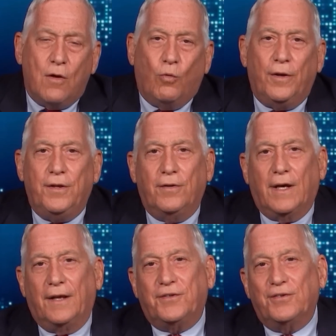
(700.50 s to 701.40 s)
When you
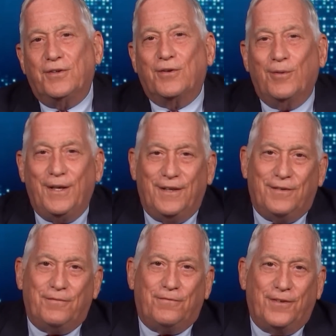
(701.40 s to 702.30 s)
got your degree
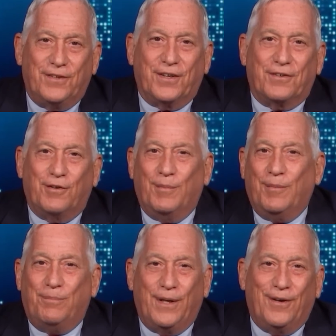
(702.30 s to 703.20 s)
in physics from
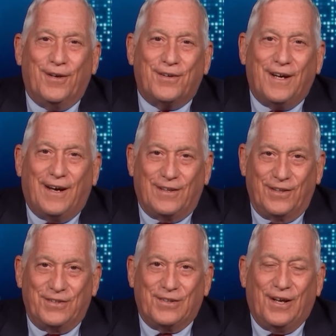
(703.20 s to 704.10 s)
Imperial
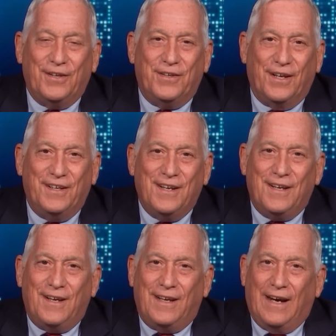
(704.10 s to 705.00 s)
College London,
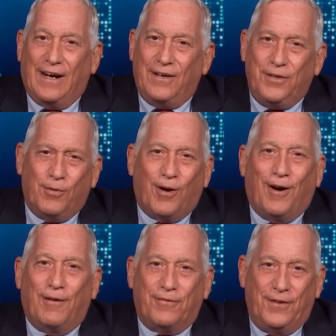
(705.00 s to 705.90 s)
you were
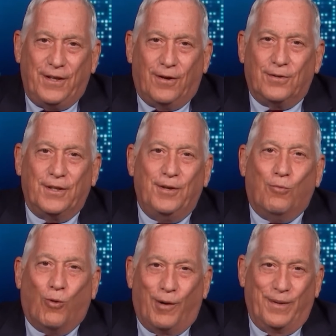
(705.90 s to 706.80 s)
often the only
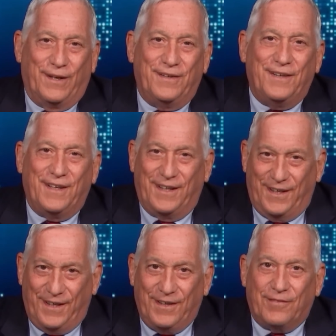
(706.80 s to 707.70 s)
woman in
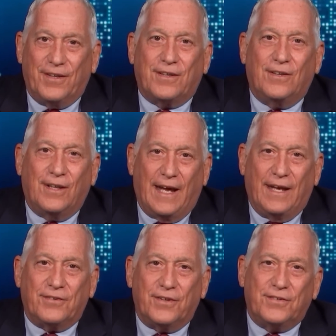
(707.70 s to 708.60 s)
any of the
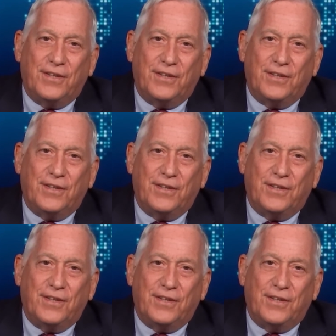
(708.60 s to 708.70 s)
classes.